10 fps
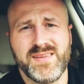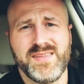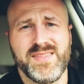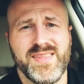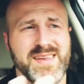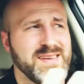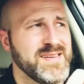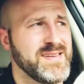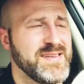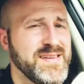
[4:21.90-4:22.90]
then
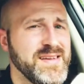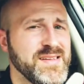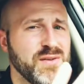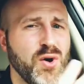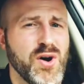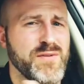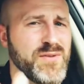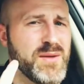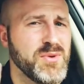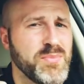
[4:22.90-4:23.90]
it's hard
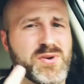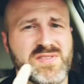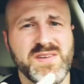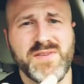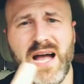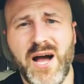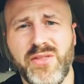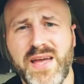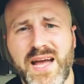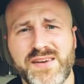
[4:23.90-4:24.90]
for them to perceive how
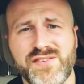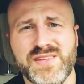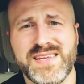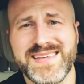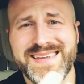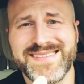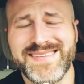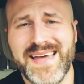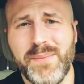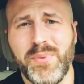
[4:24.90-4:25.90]
they actually get
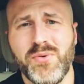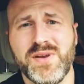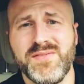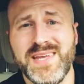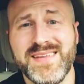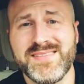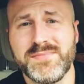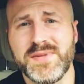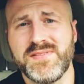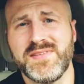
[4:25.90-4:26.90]
to that point of
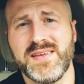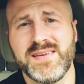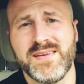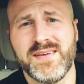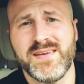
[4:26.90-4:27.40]
intimacy